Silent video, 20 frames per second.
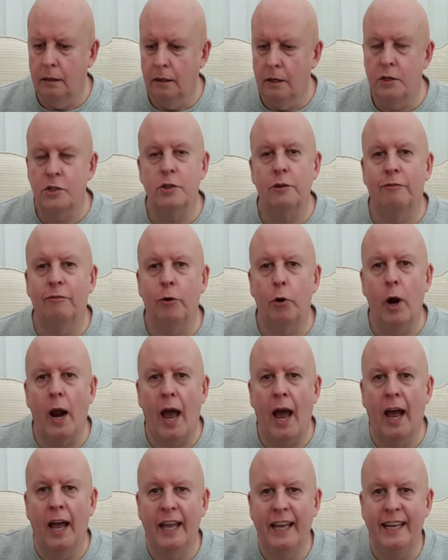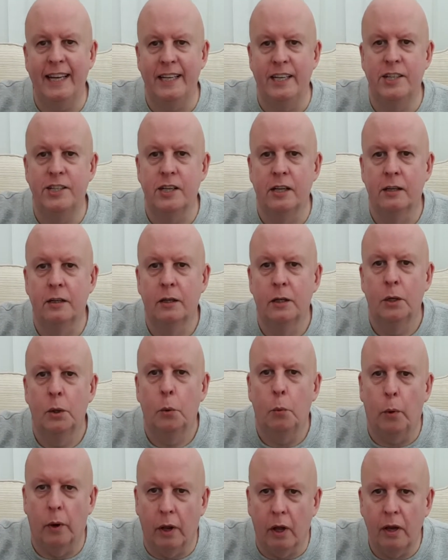So for our heat,
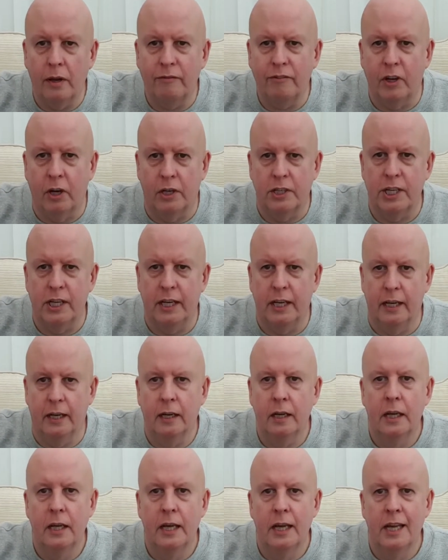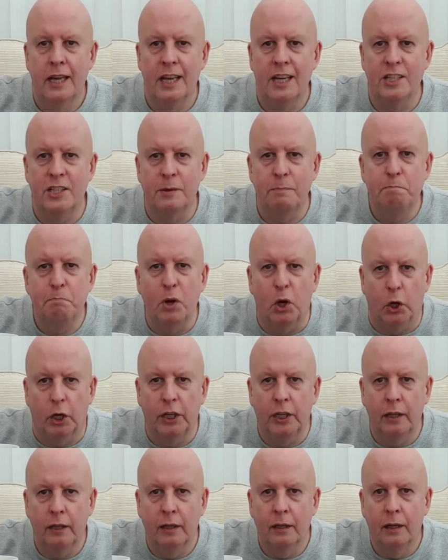what I've got here is a mug,
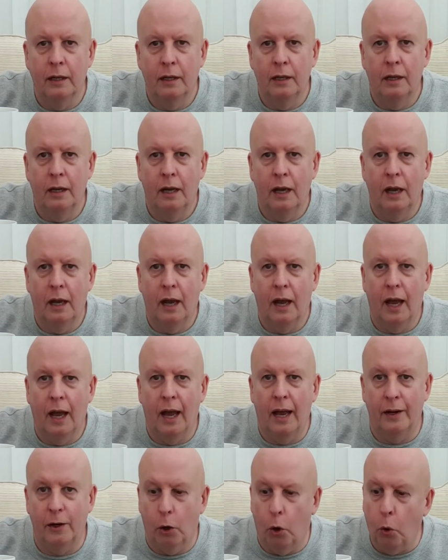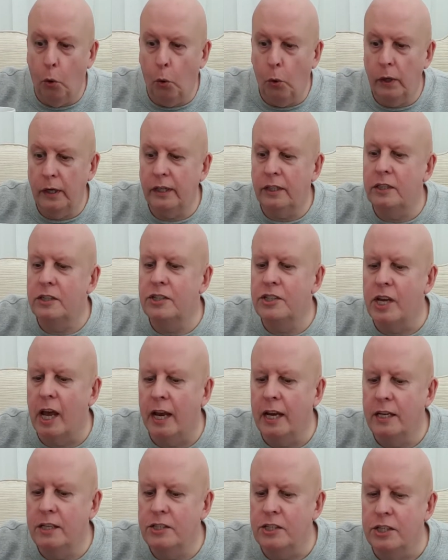and all it
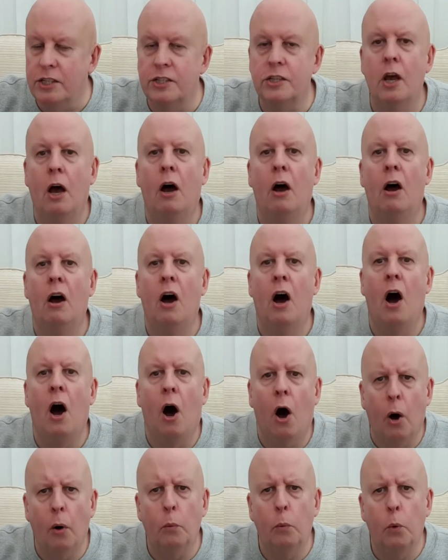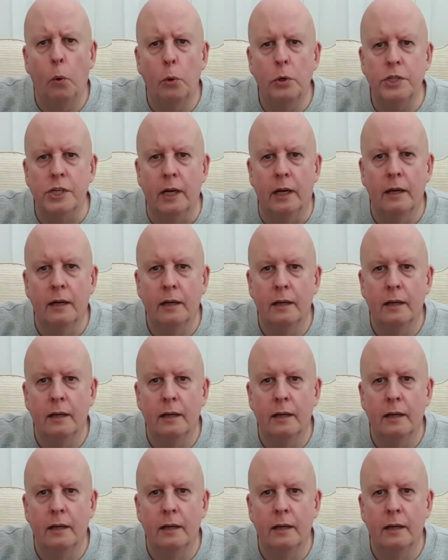contains is hot water.